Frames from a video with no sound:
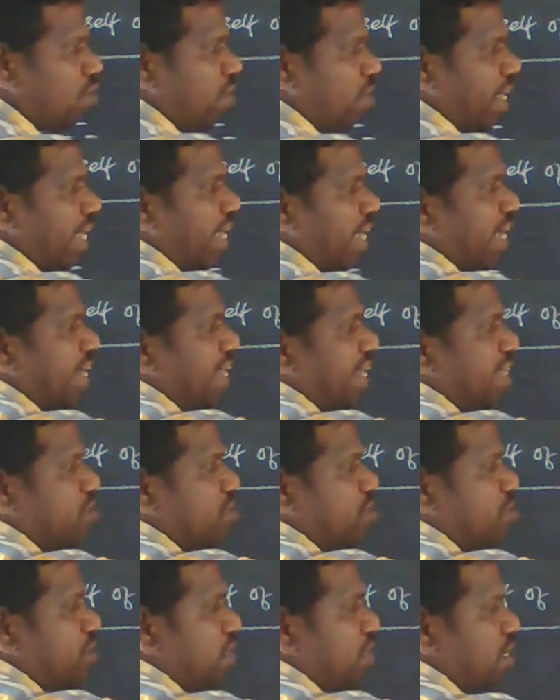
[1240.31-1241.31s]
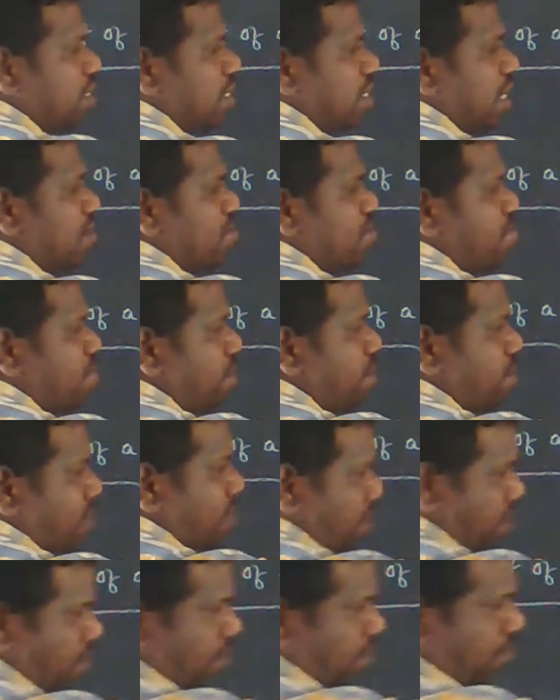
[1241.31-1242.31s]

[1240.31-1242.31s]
again execute the same process.